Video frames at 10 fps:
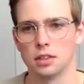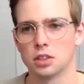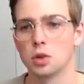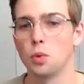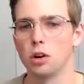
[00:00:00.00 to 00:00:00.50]

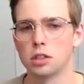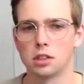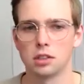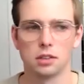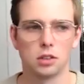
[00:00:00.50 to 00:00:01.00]

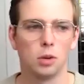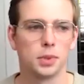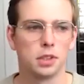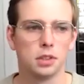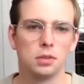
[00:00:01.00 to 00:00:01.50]
squash
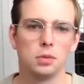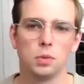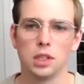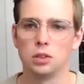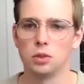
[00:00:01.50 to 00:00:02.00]
option
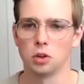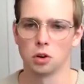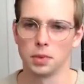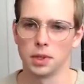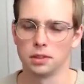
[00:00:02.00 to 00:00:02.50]
when you do a
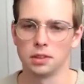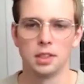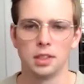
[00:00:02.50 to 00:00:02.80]
Docker build.